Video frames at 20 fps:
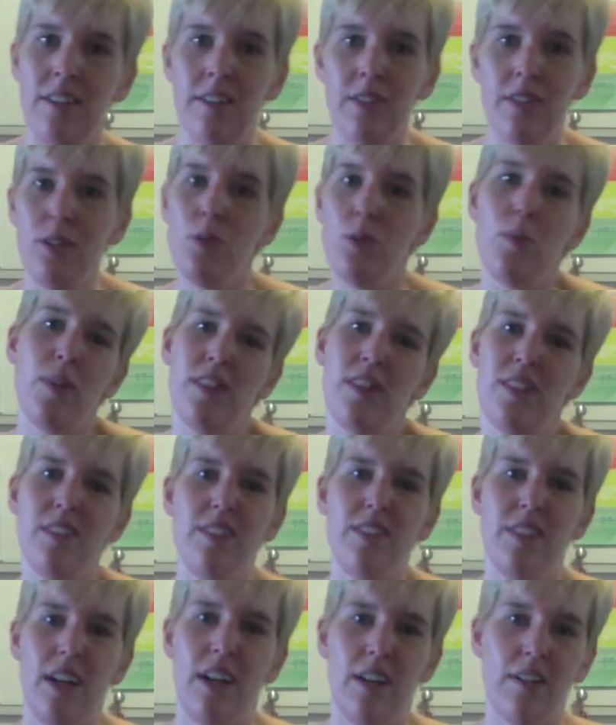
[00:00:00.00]
you don't want
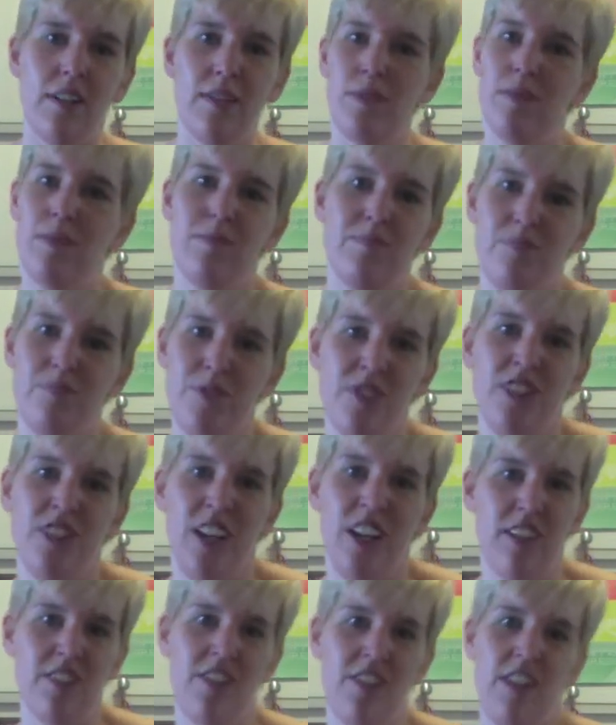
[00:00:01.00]
stuck
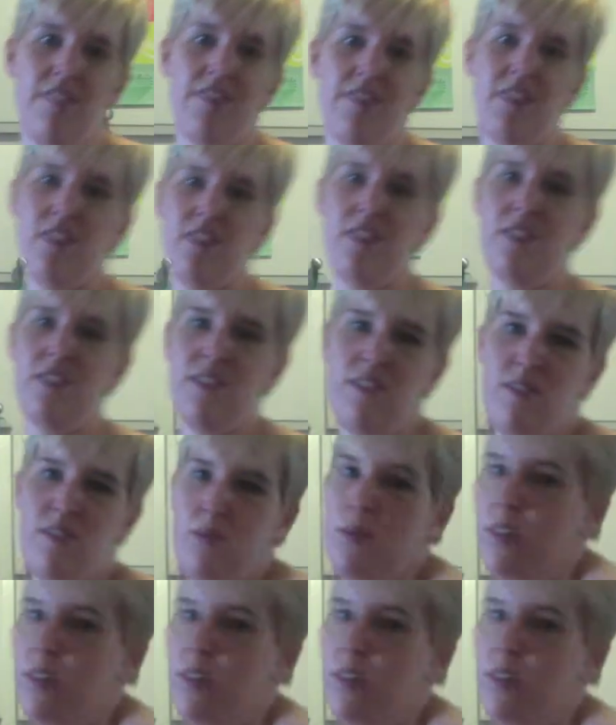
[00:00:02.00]
stuff. It's the